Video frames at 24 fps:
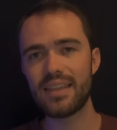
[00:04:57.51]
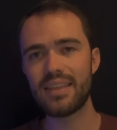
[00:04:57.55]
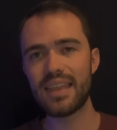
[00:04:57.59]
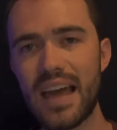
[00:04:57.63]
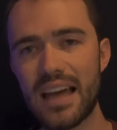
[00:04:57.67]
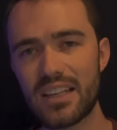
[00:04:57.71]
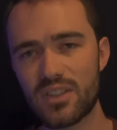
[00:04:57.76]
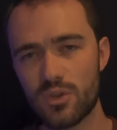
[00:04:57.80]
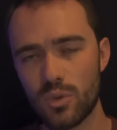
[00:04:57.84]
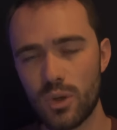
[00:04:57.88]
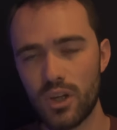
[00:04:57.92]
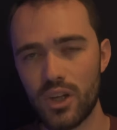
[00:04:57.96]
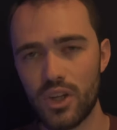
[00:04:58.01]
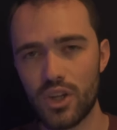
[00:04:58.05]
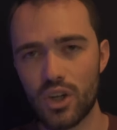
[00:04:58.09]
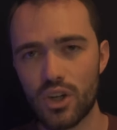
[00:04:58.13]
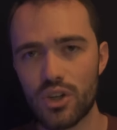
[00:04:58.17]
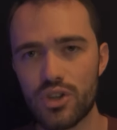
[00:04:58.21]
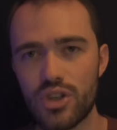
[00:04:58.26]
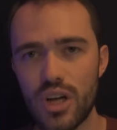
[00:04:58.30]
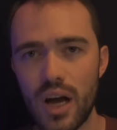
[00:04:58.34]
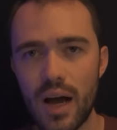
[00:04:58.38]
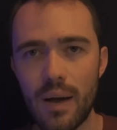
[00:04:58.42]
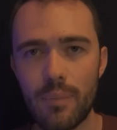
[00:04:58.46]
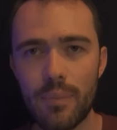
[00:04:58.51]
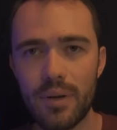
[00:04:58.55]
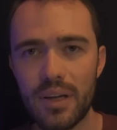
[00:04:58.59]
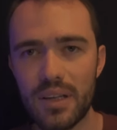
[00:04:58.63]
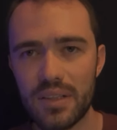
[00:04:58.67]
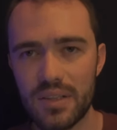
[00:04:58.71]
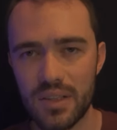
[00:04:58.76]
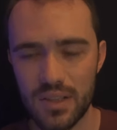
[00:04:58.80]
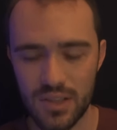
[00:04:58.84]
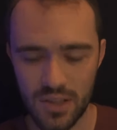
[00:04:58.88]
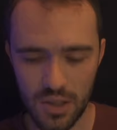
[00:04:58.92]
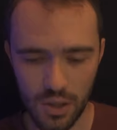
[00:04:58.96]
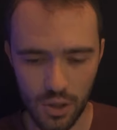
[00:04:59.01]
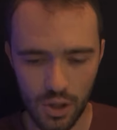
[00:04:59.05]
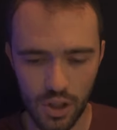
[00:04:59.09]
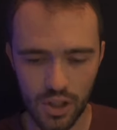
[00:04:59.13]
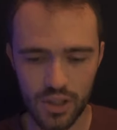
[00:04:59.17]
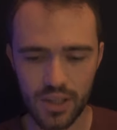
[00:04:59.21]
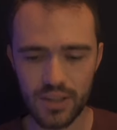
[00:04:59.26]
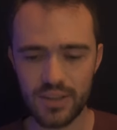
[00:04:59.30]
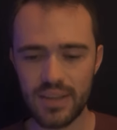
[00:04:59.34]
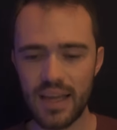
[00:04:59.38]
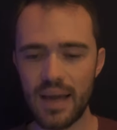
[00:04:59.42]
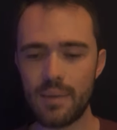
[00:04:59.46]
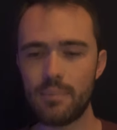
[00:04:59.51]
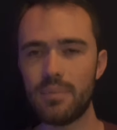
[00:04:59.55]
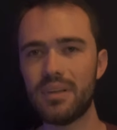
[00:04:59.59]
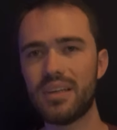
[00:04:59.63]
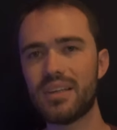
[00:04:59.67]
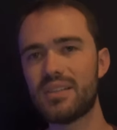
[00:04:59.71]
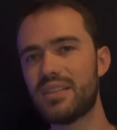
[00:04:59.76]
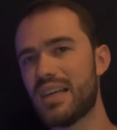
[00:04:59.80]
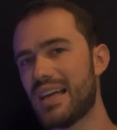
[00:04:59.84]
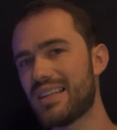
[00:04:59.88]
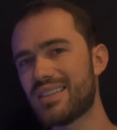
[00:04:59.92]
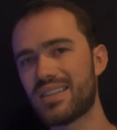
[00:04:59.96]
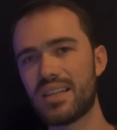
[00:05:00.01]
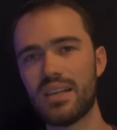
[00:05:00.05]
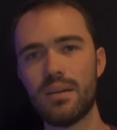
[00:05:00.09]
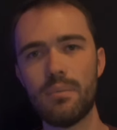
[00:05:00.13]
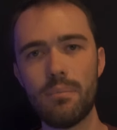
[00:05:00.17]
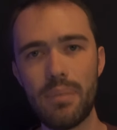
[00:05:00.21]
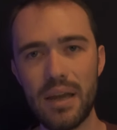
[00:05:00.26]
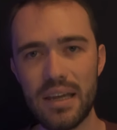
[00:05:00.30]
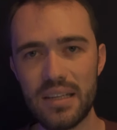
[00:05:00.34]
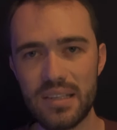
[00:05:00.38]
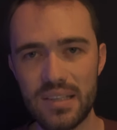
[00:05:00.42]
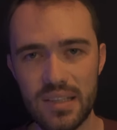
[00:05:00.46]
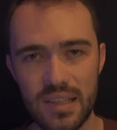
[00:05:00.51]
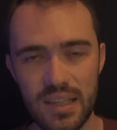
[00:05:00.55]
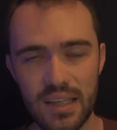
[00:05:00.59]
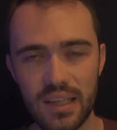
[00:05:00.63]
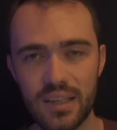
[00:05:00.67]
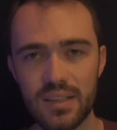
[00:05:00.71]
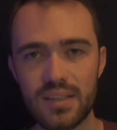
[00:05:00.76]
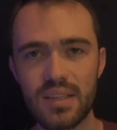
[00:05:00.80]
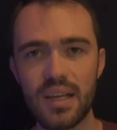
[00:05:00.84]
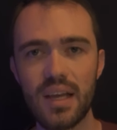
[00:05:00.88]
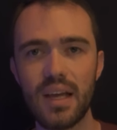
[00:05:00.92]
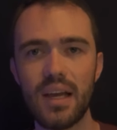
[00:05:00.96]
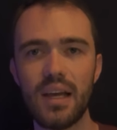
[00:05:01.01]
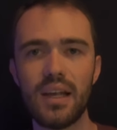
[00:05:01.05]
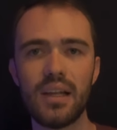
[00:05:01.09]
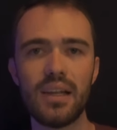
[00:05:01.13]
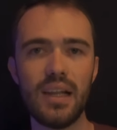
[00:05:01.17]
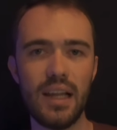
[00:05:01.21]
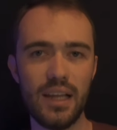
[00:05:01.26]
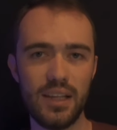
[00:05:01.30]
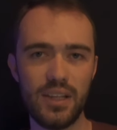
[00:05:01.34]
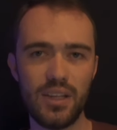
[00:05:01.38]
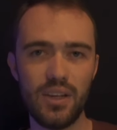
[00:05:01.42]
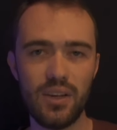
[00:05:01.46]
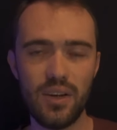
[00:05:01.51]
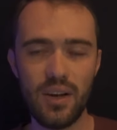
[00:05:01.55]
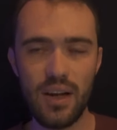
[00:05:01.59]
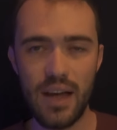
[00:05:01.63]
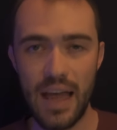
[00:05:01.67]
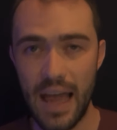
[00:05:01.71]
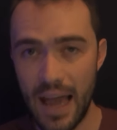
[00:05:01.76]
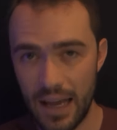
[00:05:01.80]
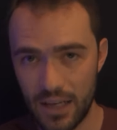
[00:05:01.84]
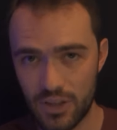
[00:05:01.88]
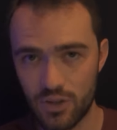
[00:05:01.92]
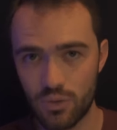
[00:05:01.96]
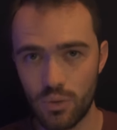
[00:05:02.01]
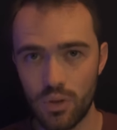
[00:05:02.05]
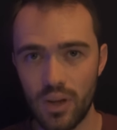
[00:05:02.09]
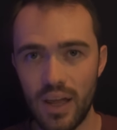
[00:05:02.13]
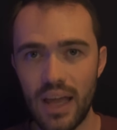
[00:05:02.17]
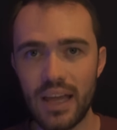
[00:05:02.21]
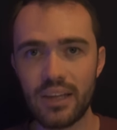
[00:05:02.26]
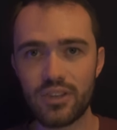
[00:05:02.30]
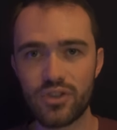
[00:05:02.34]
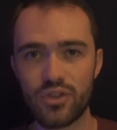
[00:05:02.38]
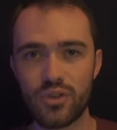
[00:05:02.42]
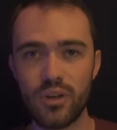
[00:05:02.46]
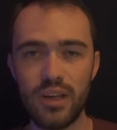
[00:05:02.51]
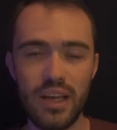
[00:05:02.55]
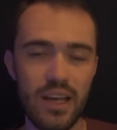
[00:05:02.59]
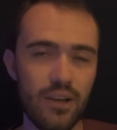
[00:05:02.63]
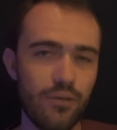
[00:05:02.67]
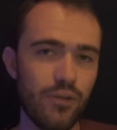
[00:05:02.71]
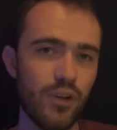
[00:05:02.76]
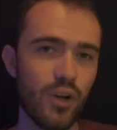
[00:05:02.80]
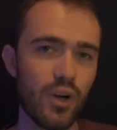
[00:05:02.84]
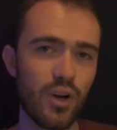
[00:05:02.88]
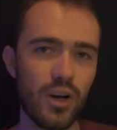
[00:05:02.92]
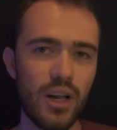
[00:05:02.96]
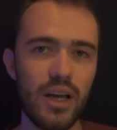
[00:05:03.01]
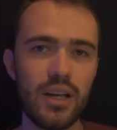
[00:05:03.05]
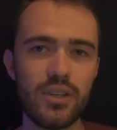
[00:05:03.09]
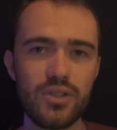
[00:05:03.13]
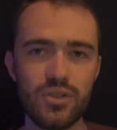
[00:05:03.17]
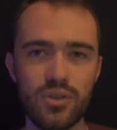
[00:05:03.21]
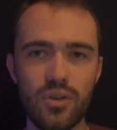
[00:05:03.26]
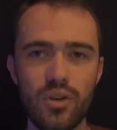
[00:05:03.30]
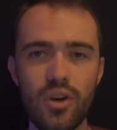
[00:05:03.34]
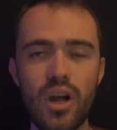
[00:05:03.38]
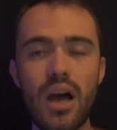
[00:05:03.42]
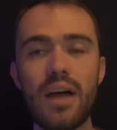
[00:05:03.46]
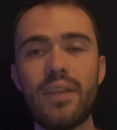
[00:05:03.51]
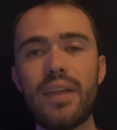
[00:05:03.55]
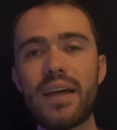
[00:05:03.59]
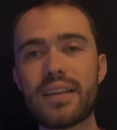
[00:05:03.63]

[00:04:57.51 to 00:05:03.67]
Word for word: That's what your job is, is to look at that because that's going to base things like your actual entry, if you're going to enter or not.